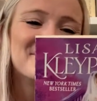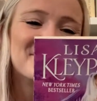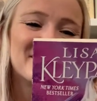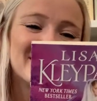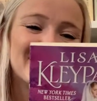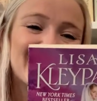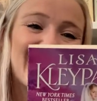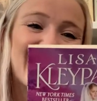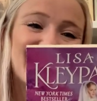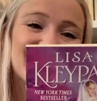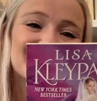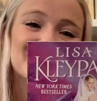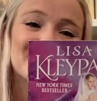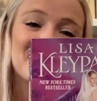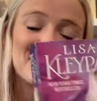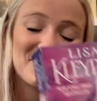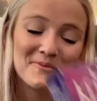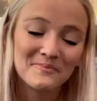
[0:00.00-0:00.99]
But yeah,
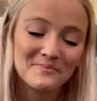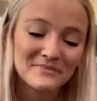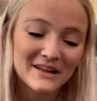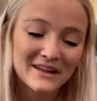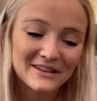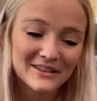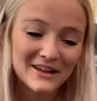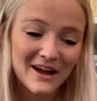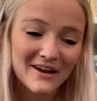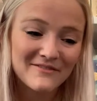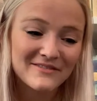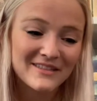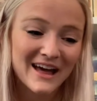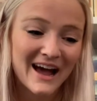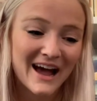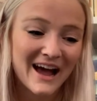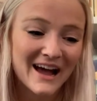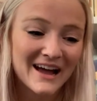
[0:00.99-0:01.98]
so love
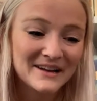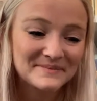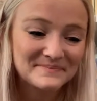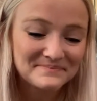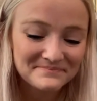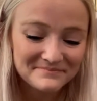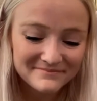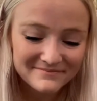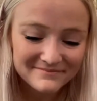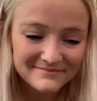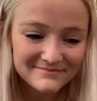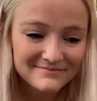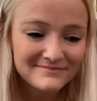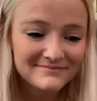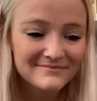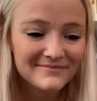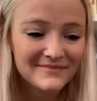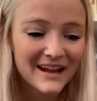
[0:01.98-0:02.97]
that.
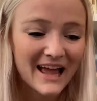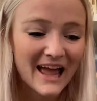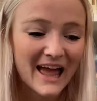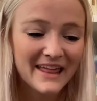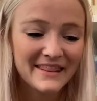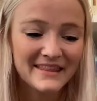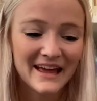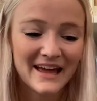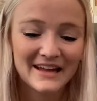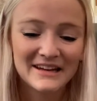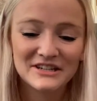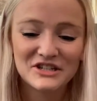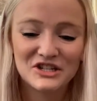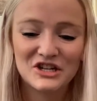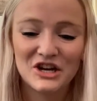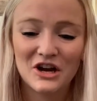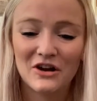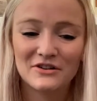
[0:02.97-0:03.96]
And then
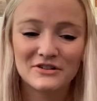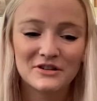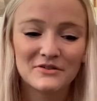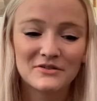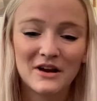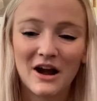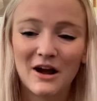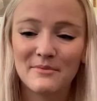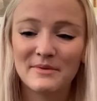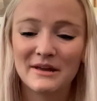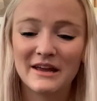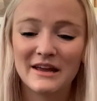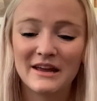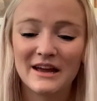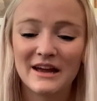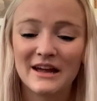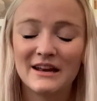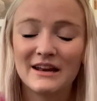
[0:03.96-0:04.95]
she also got
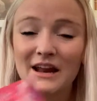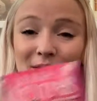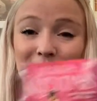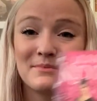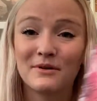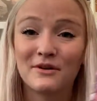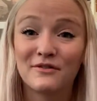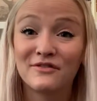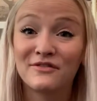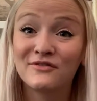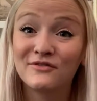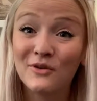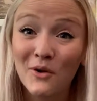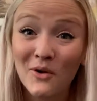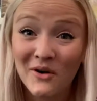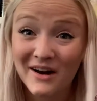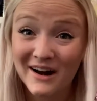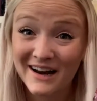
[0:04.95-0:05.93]
me number
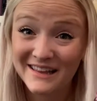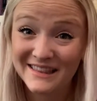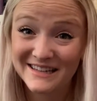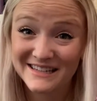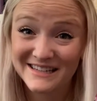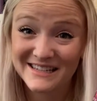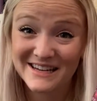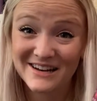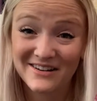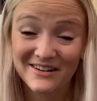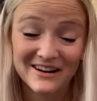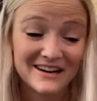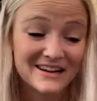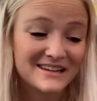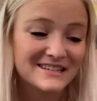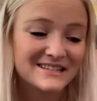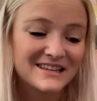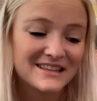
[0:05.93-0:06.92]
4 in the
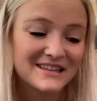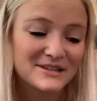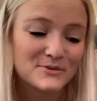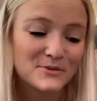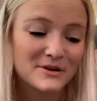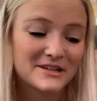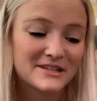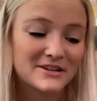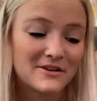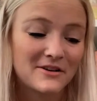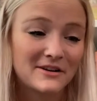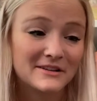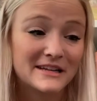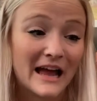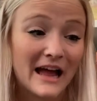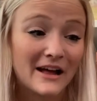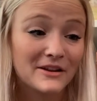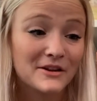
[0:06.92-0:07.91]
series. This one is called
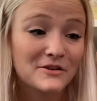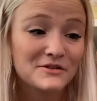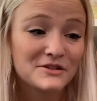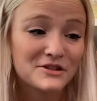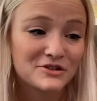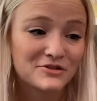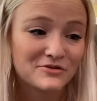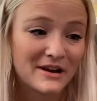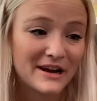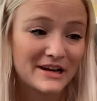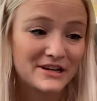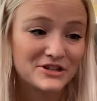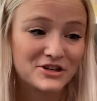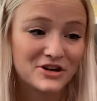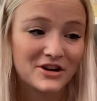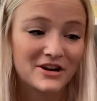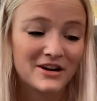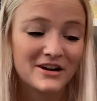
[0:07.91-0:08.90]
Hello
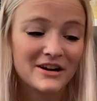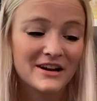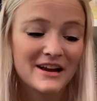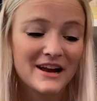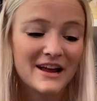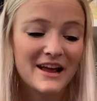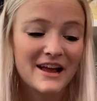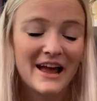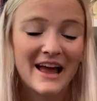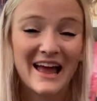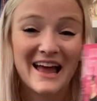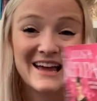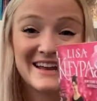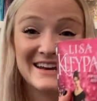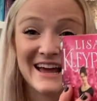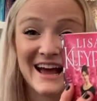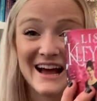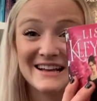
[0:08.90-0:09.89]
Stranger,
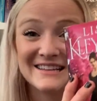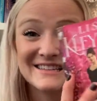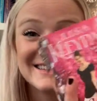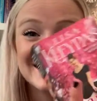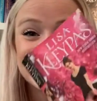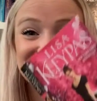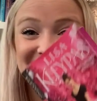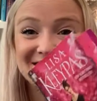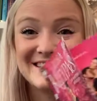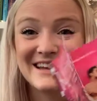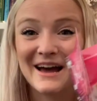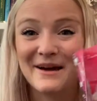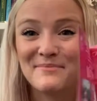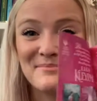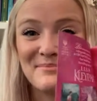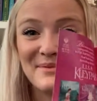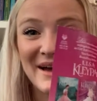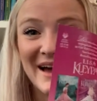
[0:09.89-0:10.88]
and it has a
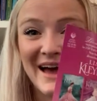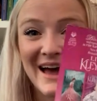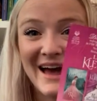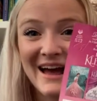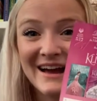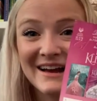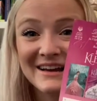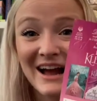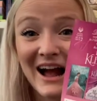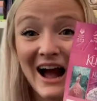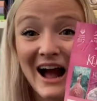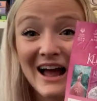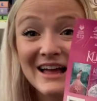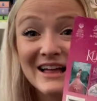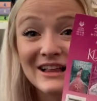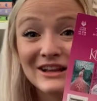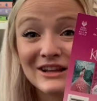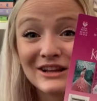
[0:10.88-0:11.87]
step back.
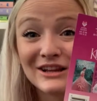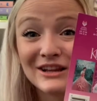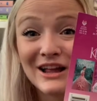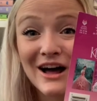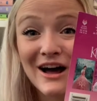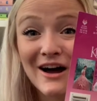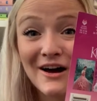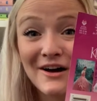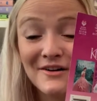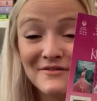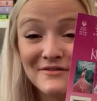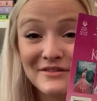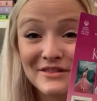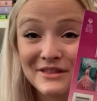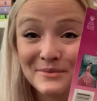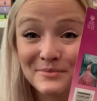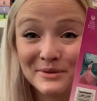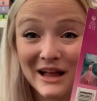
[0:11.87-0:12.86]
I love
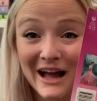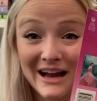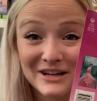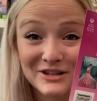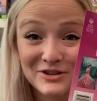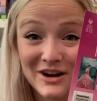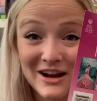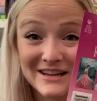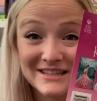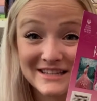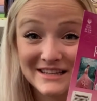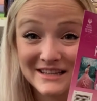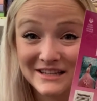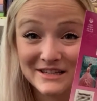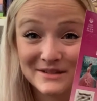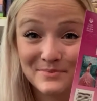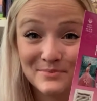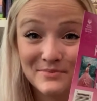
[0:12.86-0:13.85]
the black dress in
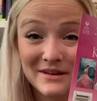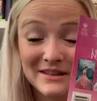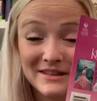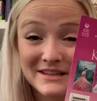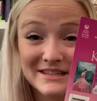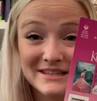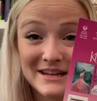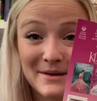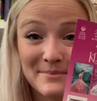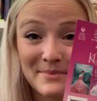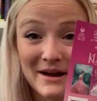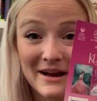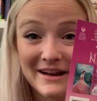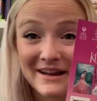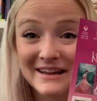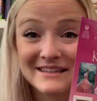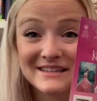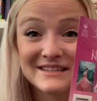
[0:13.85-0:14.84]
this step
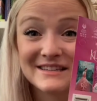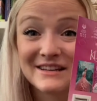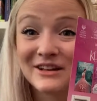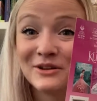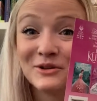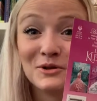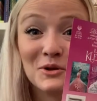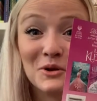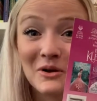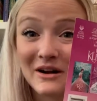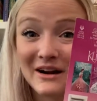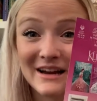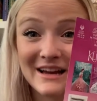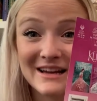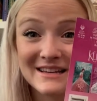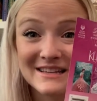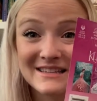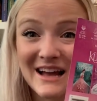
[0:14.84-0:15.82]
back. It's
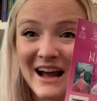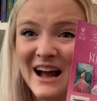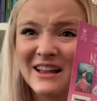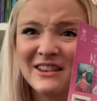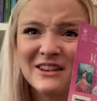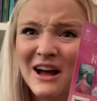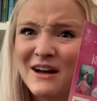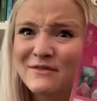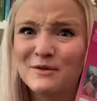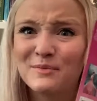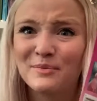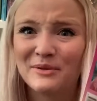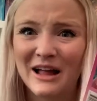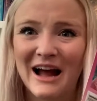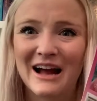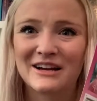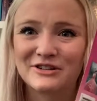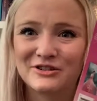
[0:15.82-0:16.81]
glorious. I love a
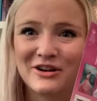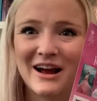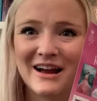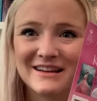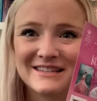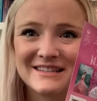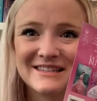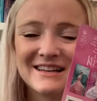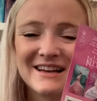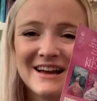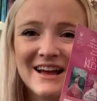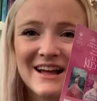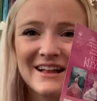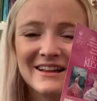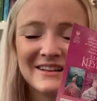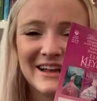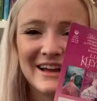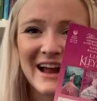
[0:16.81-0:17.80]
black dress.
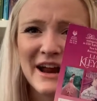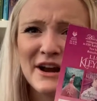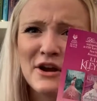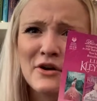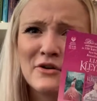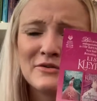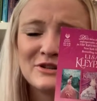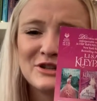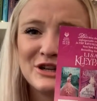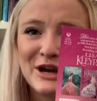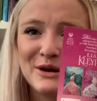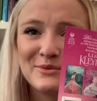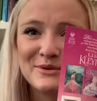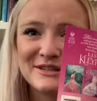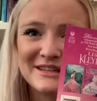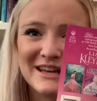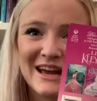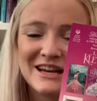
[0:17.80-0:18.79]
Like I know Jen
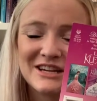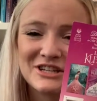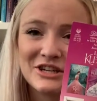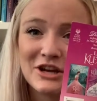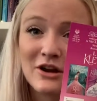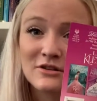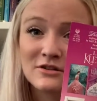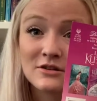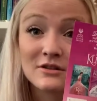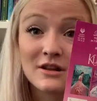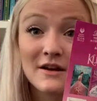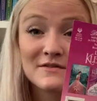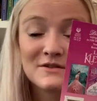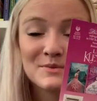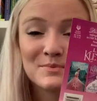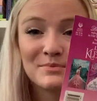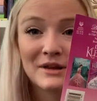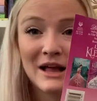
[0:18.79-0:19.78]
was saying she also
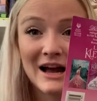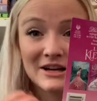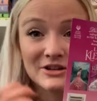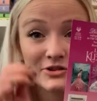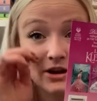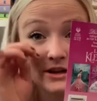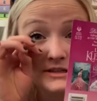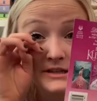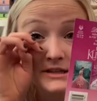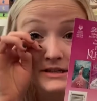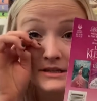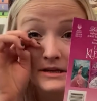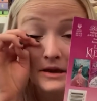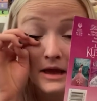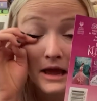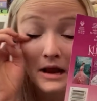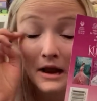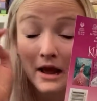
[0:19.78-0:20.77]
loves black dresses,
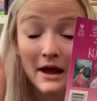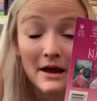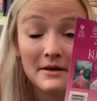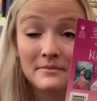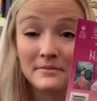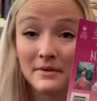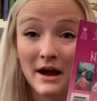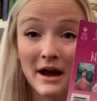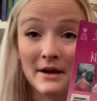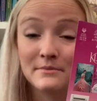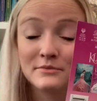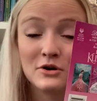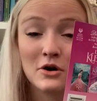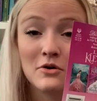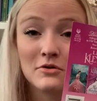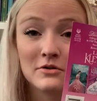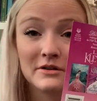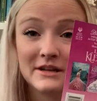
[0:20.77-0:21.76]
and I'm
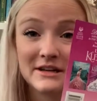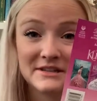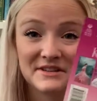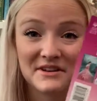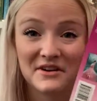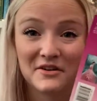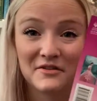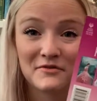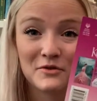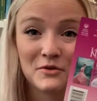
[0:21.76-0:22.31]
totally a sucker